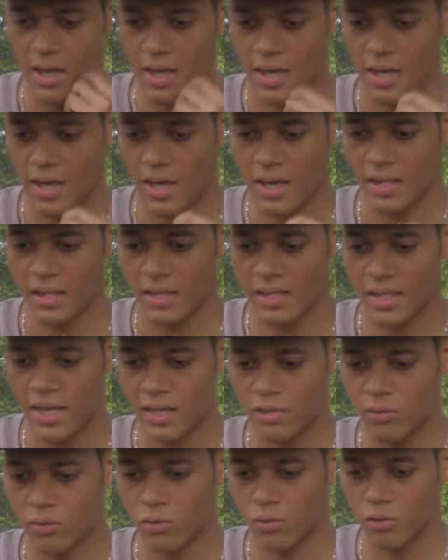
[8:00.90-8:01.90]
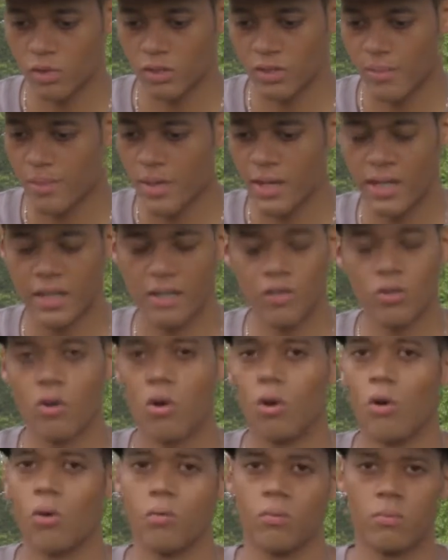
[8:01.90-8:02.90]
and Ketu is about letting
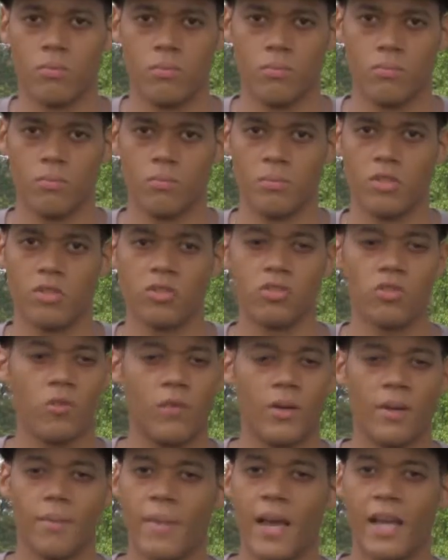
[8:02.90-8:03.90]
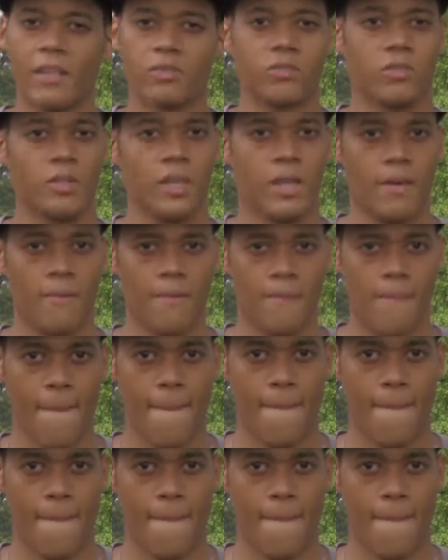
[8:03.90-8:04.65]
go, because you already mastered that.